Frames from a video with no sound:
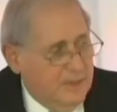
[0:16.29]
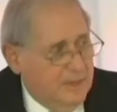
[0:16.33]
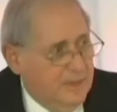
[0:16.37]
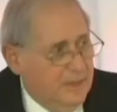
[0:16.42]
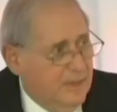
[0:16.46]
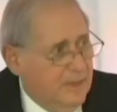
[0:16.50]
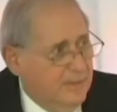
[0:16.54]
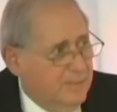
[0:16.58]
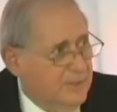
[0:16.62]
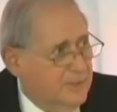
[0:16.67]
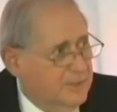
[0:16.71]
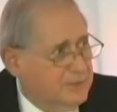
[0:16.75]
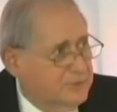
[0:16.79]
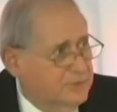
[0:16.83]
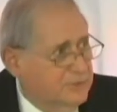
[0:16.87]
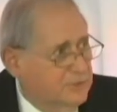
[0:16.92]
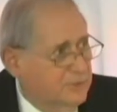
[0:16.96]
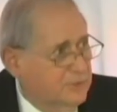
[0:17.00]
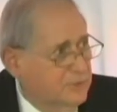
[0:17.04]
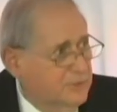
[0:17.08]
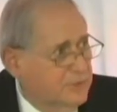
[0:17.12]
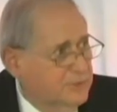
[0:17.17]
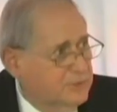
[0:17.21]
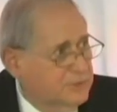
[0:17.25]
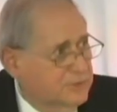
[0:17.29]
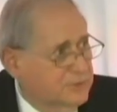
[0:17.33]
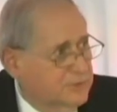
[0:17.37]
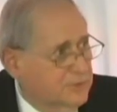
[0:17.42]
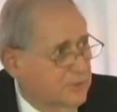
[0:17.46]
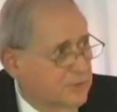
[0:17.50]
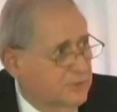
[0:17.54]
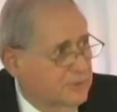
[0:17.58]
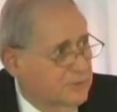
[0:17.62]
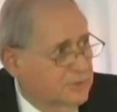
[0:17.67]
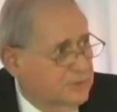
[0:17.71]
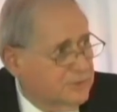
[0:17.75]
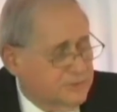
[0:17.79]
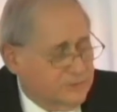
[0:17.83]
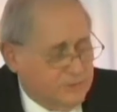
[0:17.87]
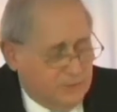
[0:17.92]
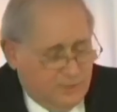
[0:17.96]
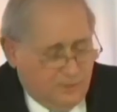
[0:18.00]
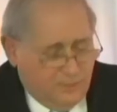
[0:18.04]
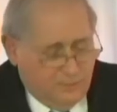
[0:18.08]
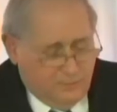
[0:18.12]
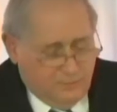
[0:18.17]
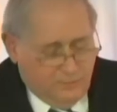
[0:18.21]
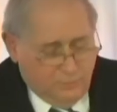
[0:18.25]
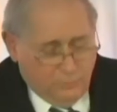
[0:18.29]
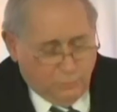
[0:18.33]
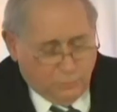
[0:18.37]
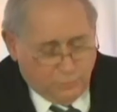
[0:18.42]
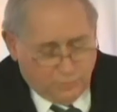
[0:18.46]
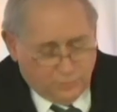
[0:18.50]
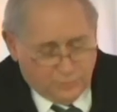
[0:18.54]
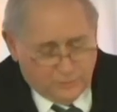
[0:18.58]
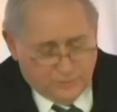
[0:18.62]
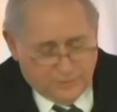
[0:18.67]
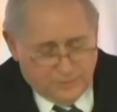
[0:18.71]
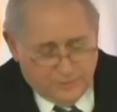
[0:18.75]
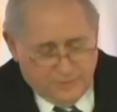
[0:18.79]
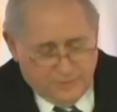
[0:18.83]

MSU has shown itself worthy.